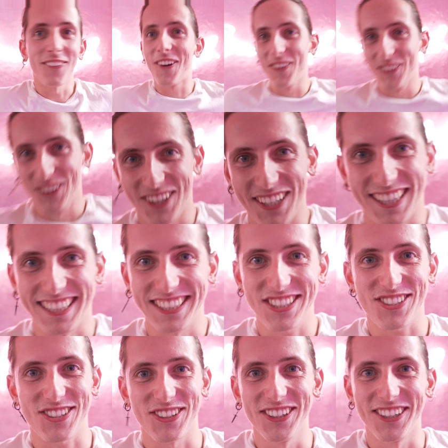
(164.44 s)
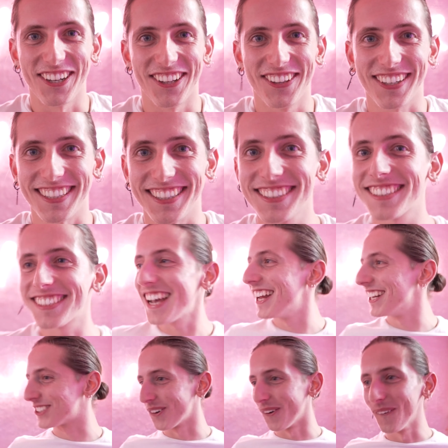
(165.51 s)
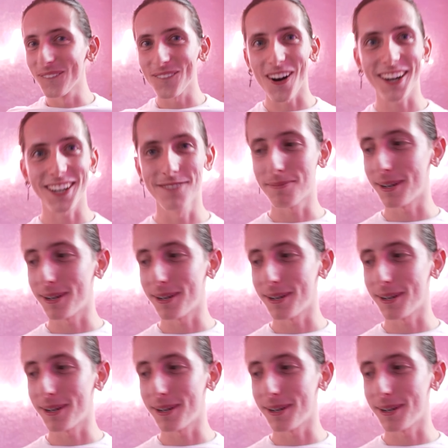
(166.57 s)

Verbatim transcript: Look at this studio. Look at this set. It's all fucking